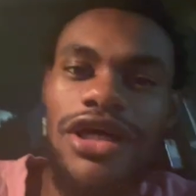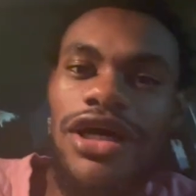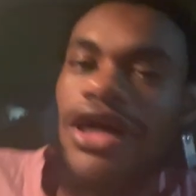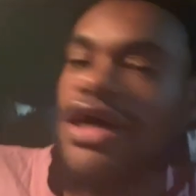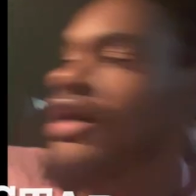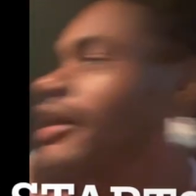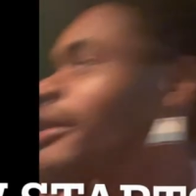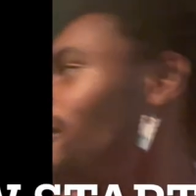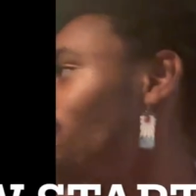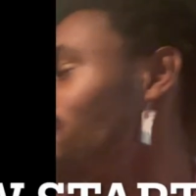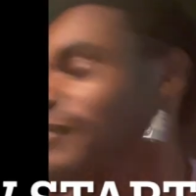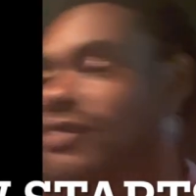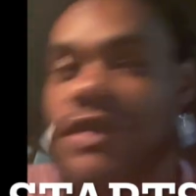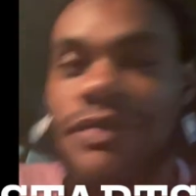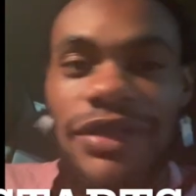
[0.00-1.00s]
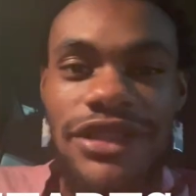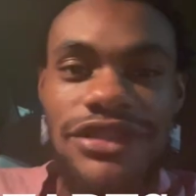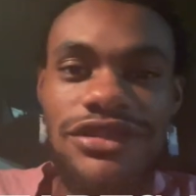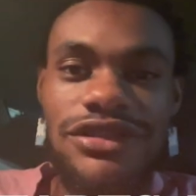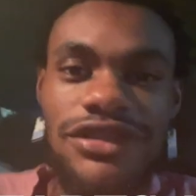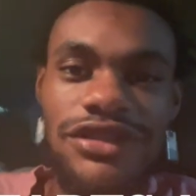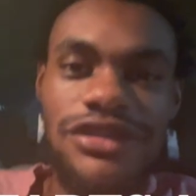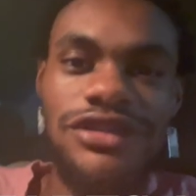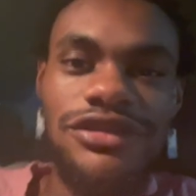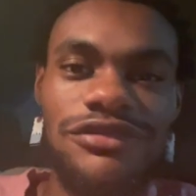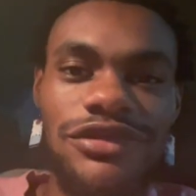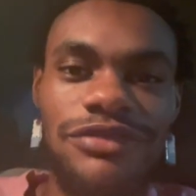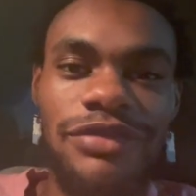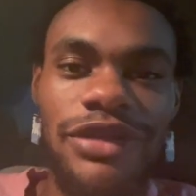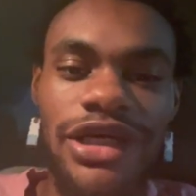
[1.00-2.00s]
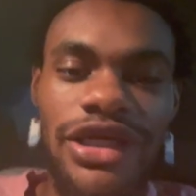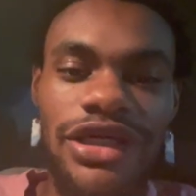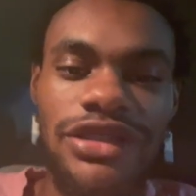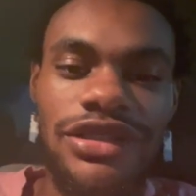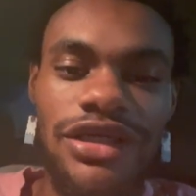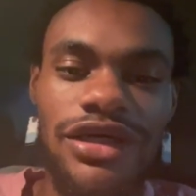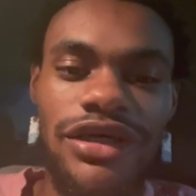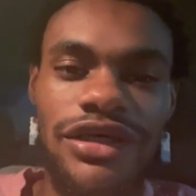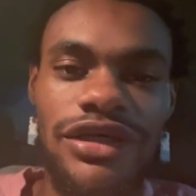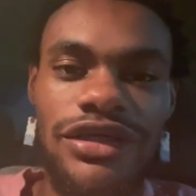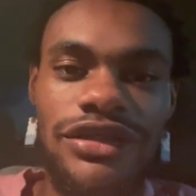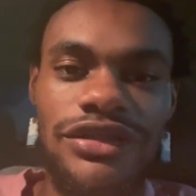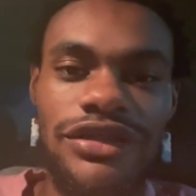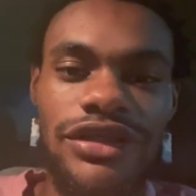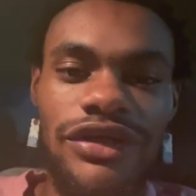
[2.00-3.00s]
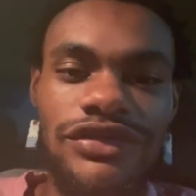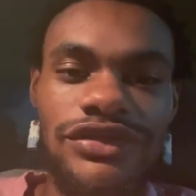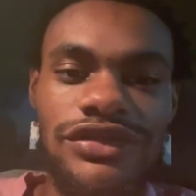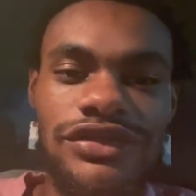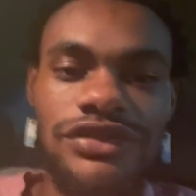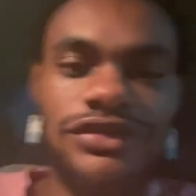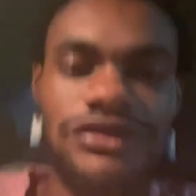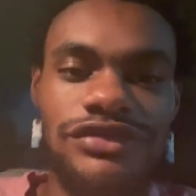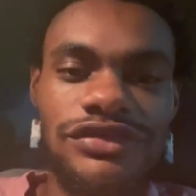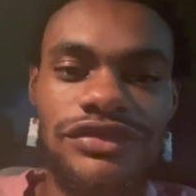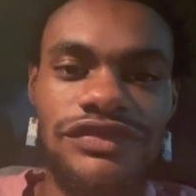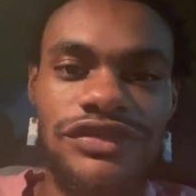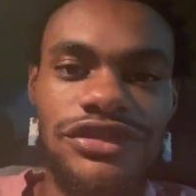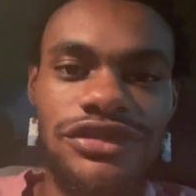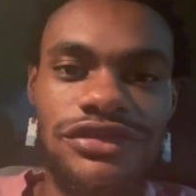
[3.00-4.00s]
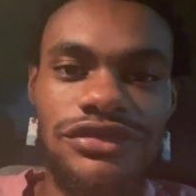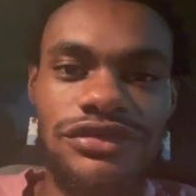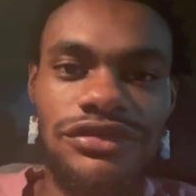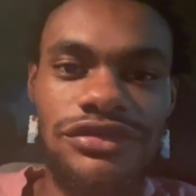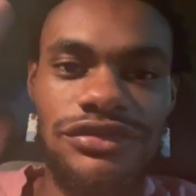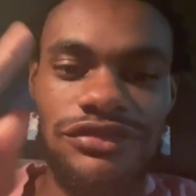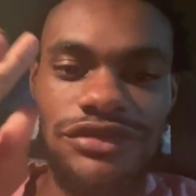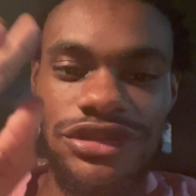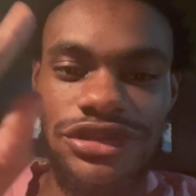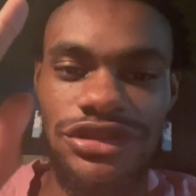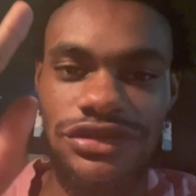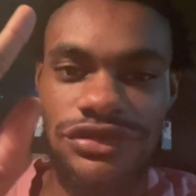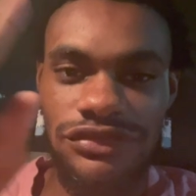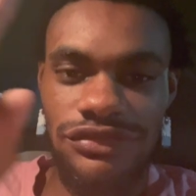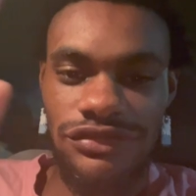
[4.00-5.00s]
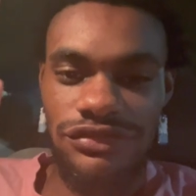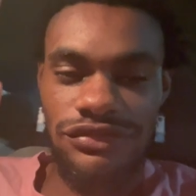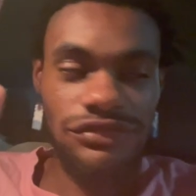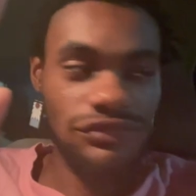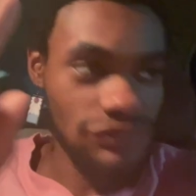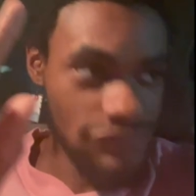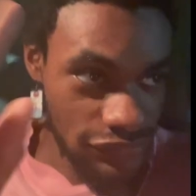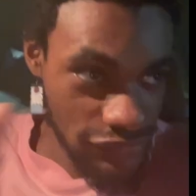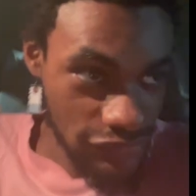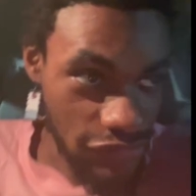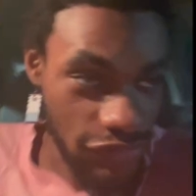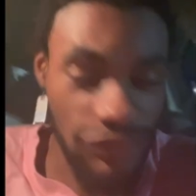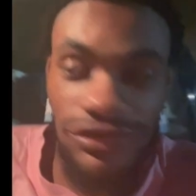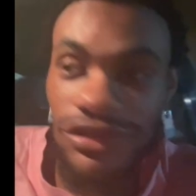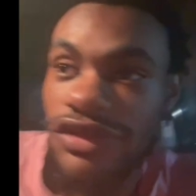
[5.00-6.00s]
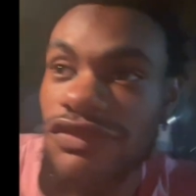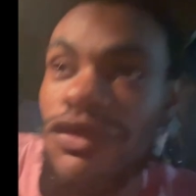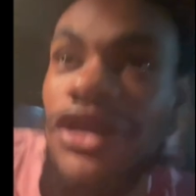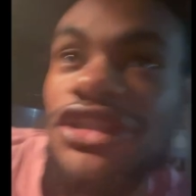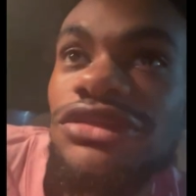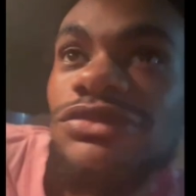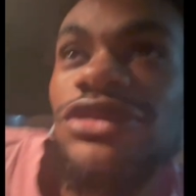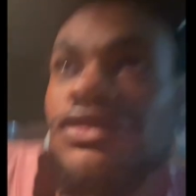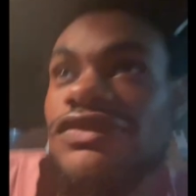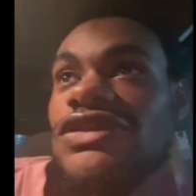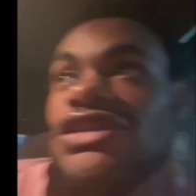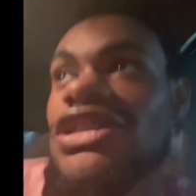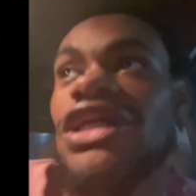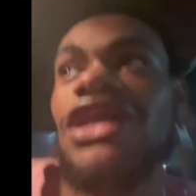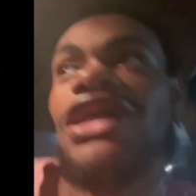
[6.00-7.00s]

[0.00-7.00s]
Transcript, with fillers: Um, but basically, we're back. Uh, another review, which I always love watching movies.